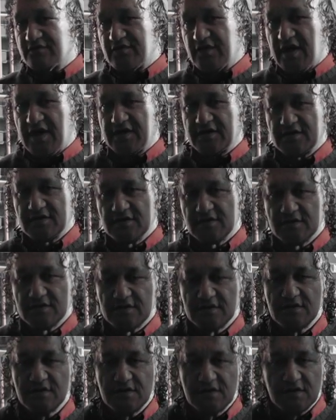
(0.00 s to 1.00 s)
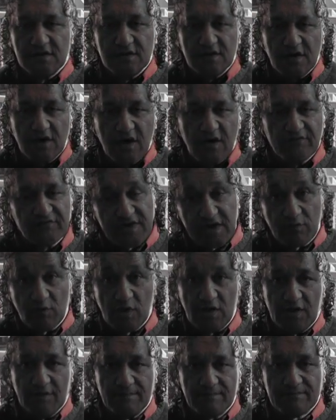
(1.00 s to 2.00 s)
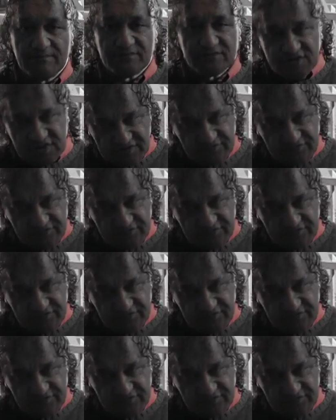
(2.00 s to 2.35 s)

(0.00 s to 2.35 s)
flag of King William, this